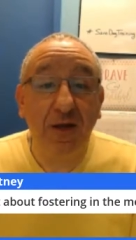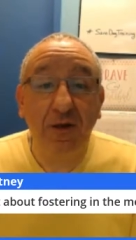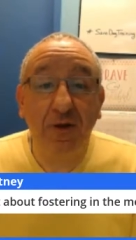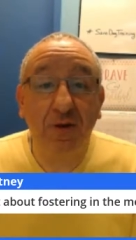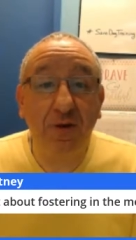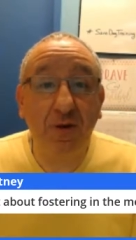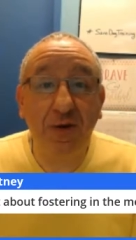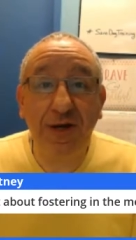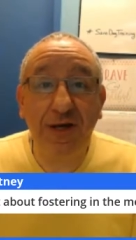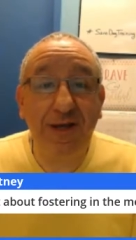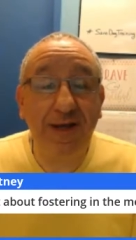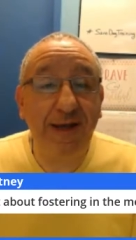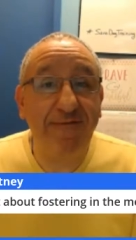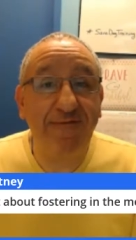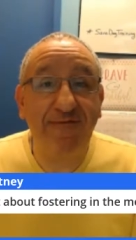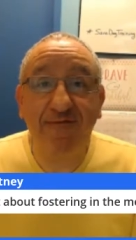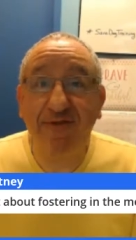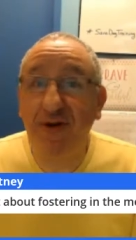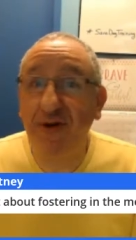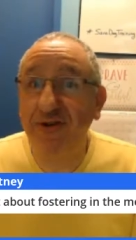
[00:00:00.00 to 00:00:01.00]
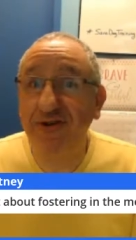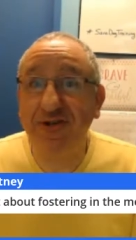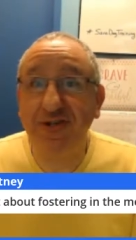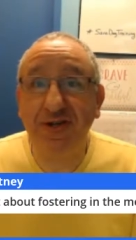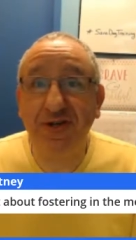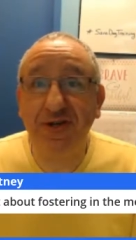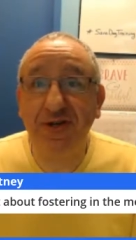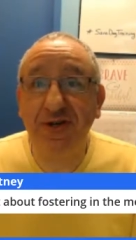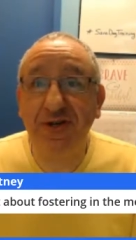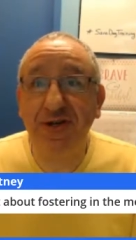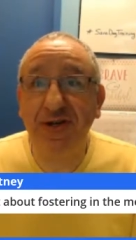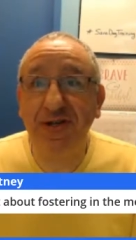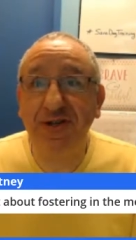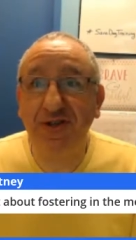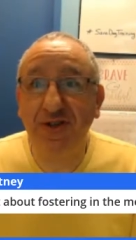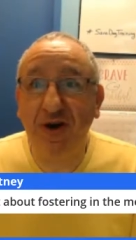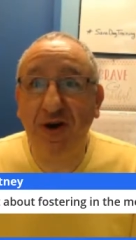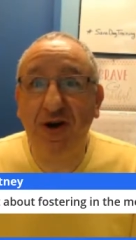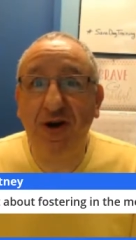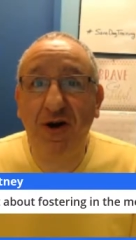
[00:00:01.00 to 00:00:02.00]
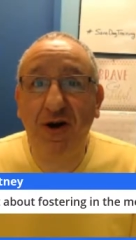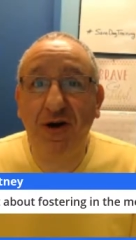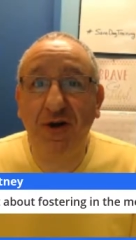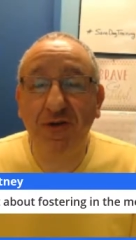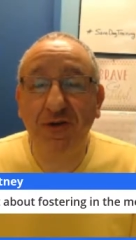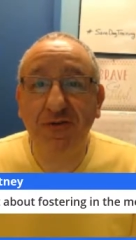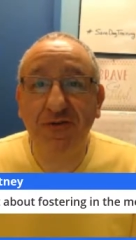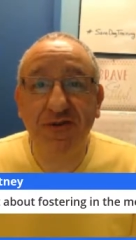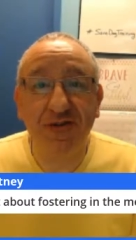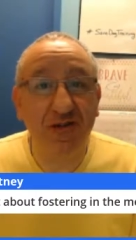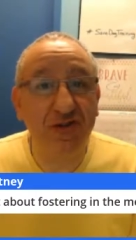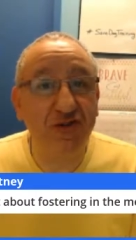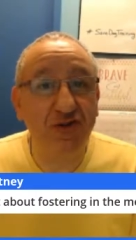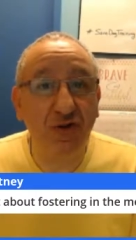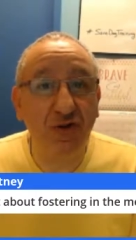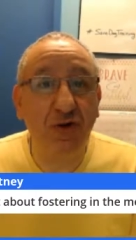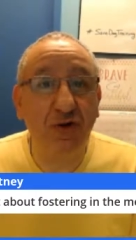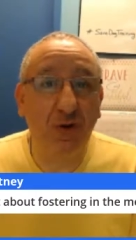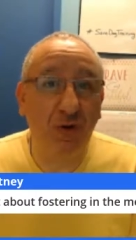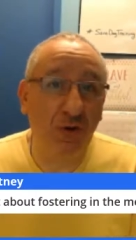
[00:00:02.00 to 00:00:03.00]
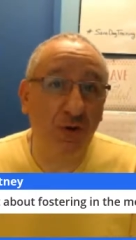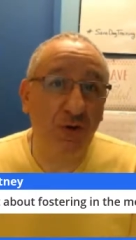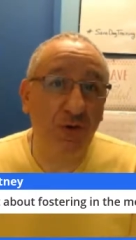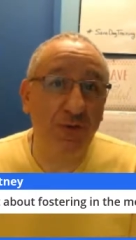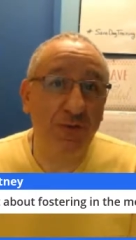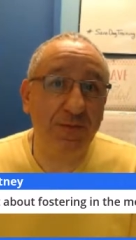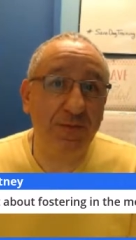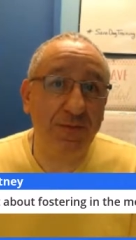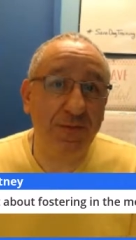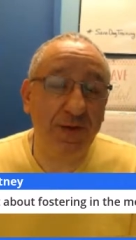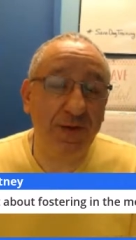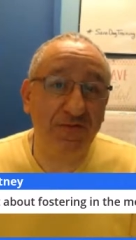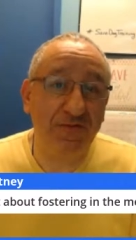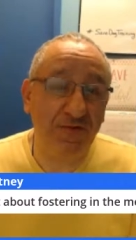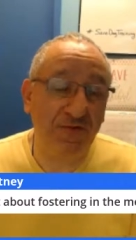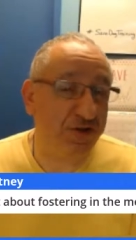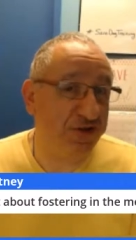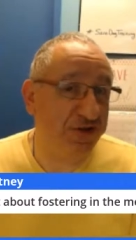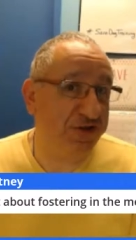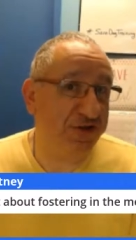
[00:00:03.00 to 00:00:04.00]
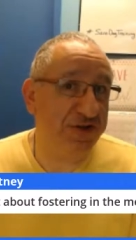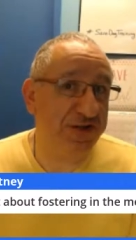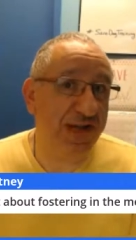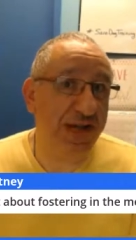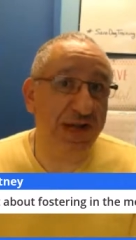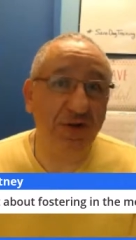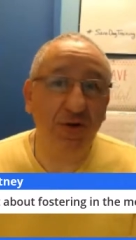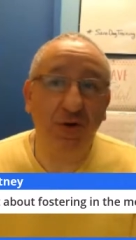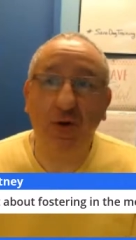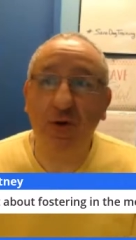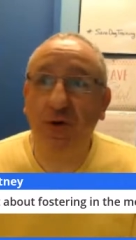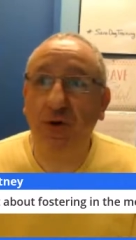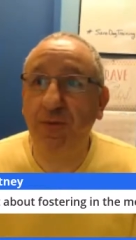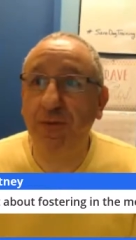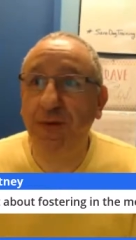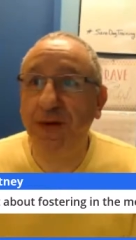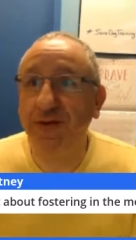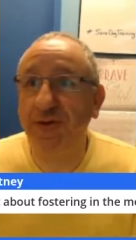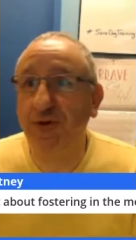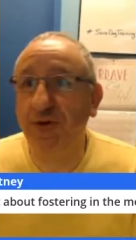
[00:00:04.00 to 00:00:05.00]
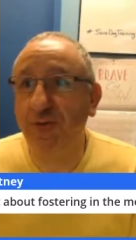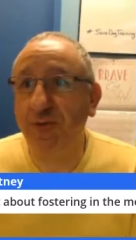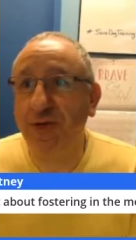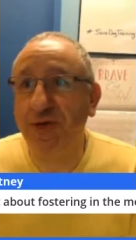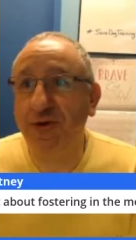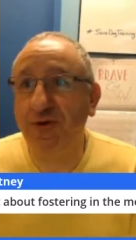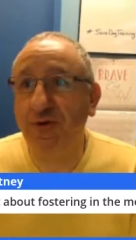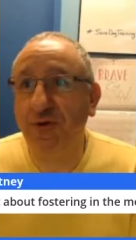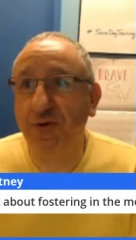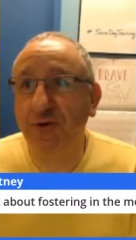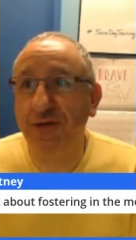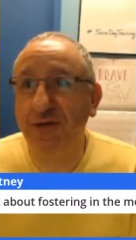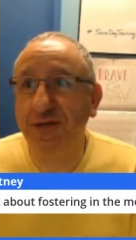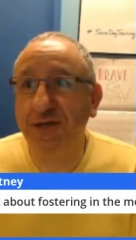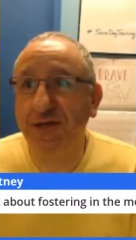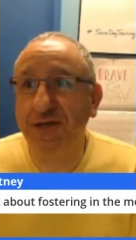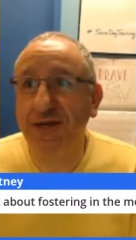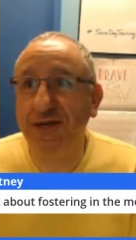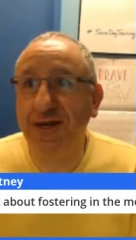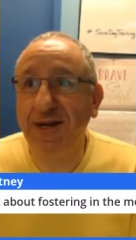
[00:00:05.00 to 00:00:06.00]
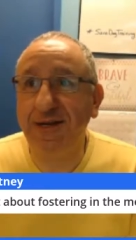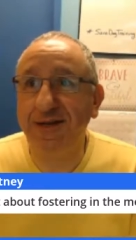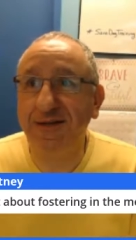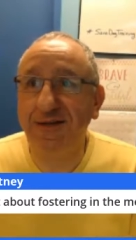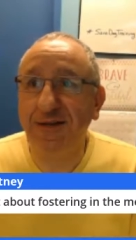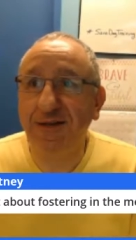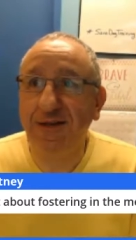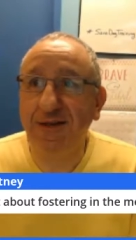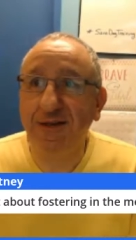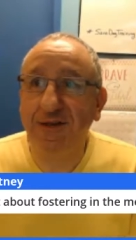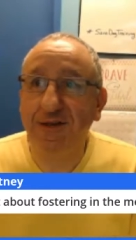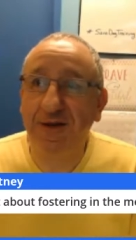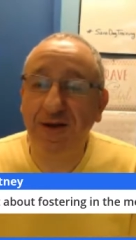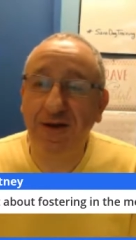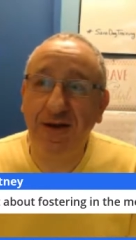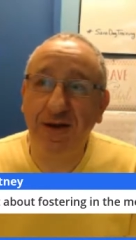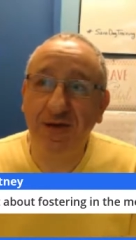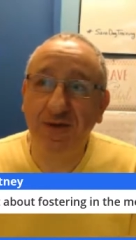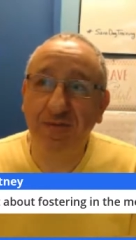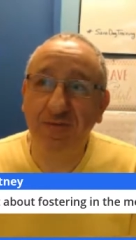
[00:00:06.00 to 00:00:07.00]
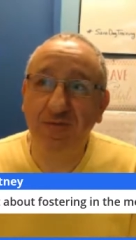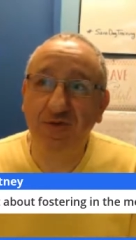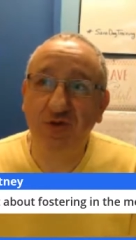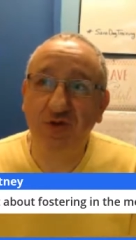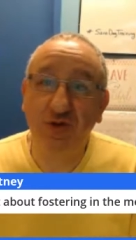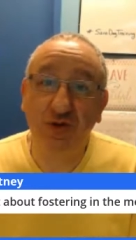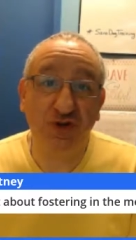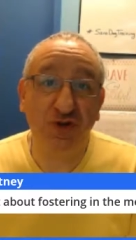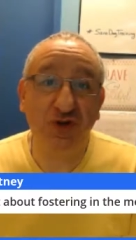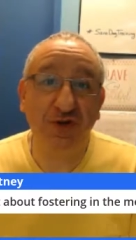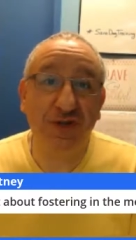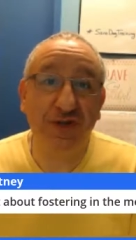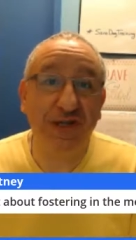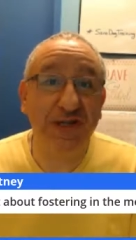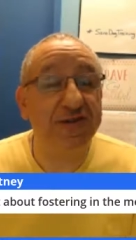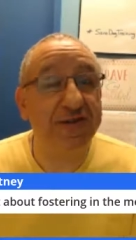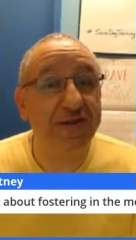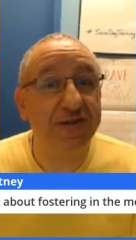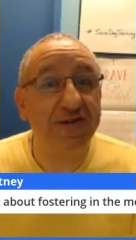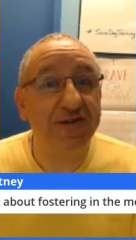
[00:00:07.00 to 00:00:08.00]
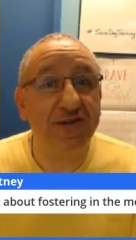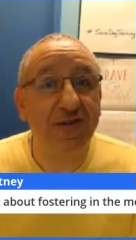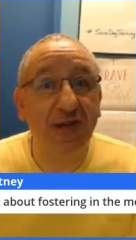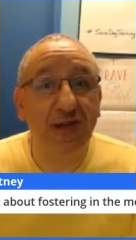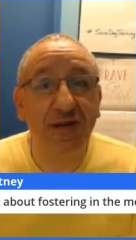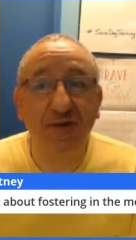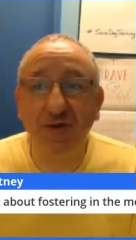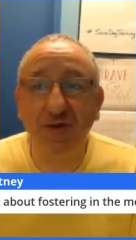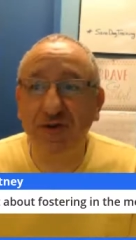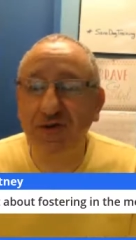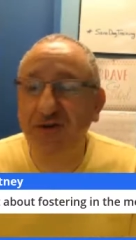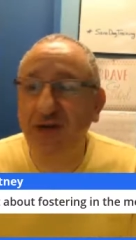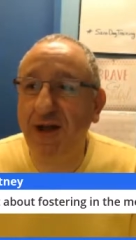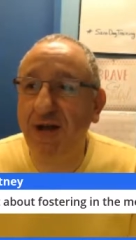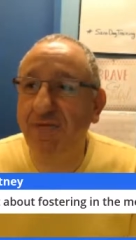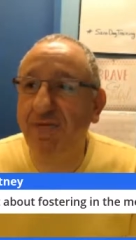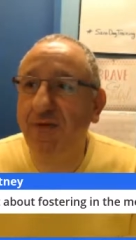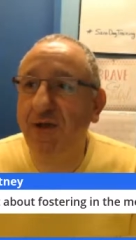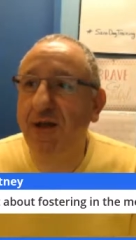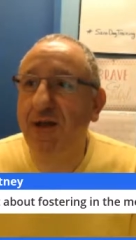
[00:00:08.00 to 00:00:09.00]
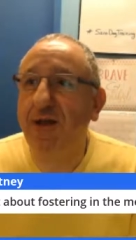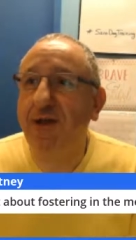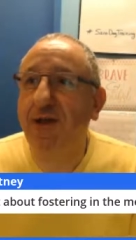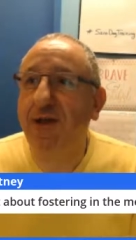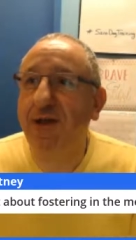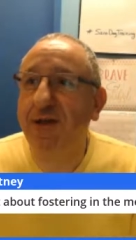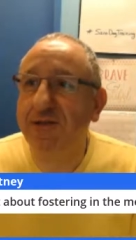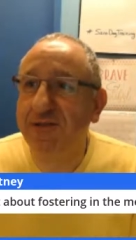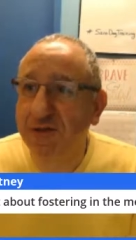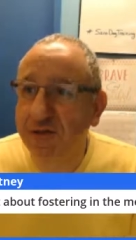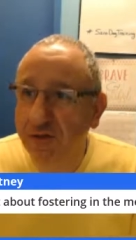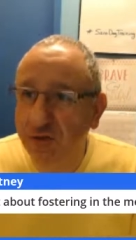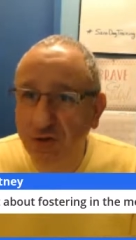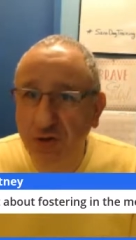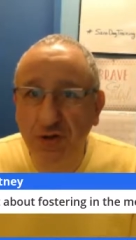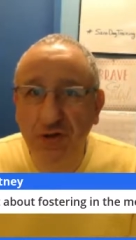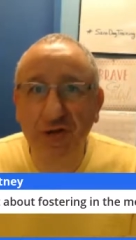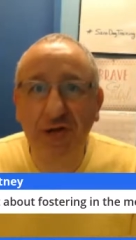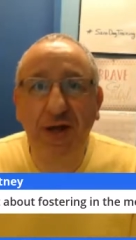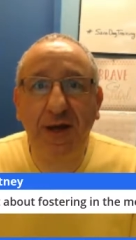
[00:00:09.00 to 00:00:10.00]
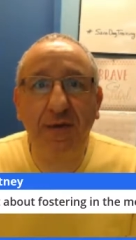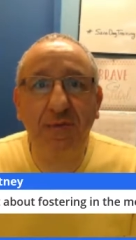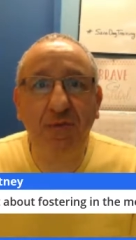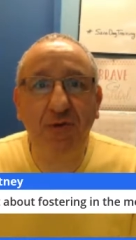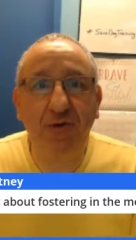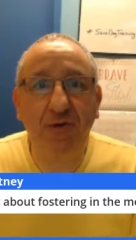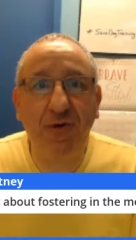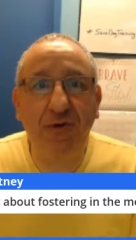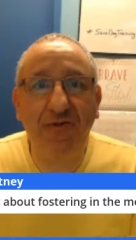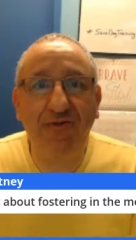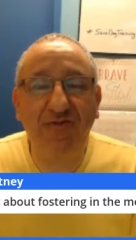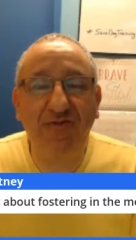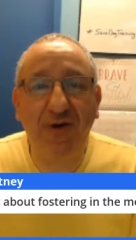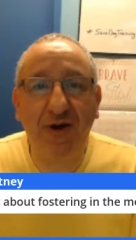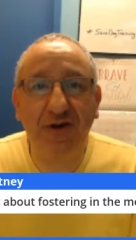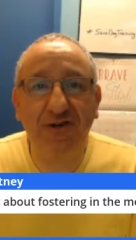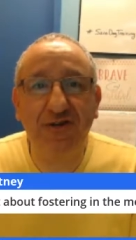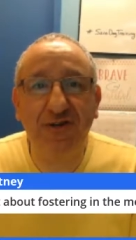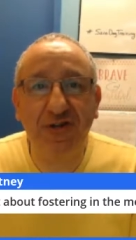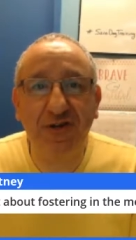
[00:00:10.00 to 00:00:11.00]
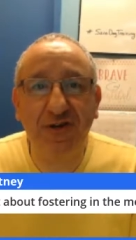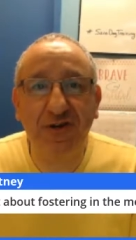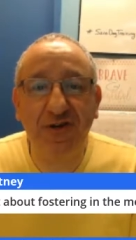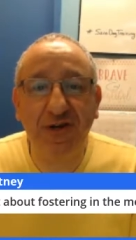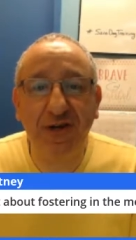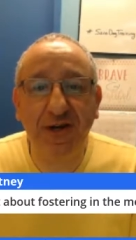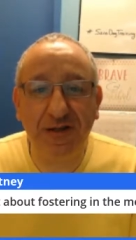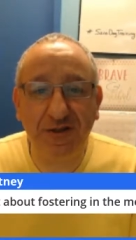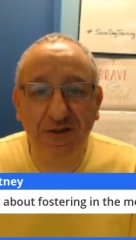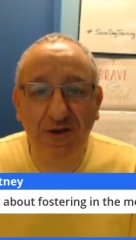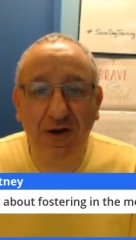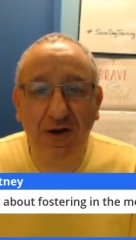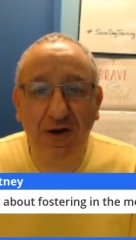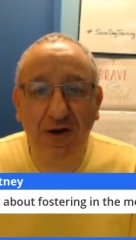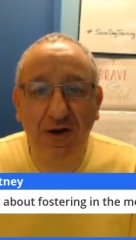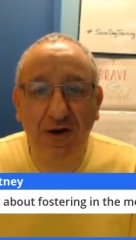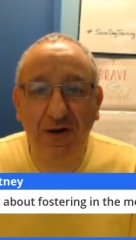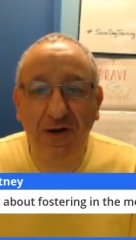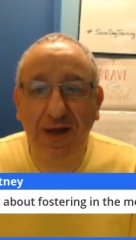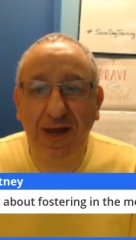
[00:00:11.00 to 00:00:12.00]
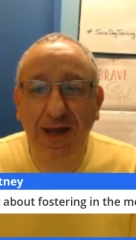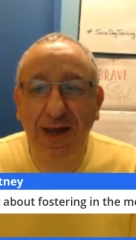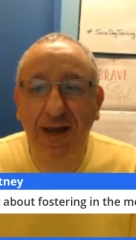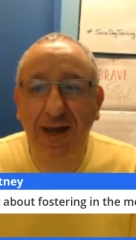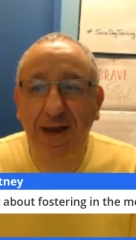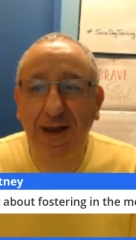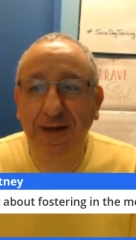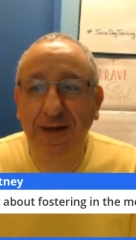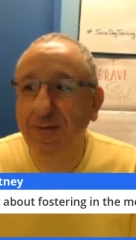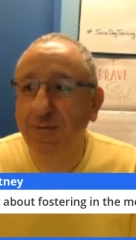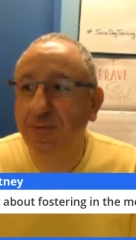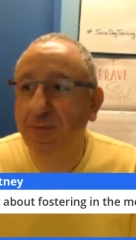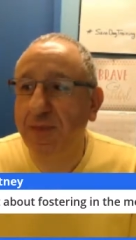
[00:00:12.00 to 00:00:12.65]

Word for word: go ahead and foster a dog since you're home if you're staying home and you're being quarantined and uh, social distancing yourself it's a good time to go foster a dog and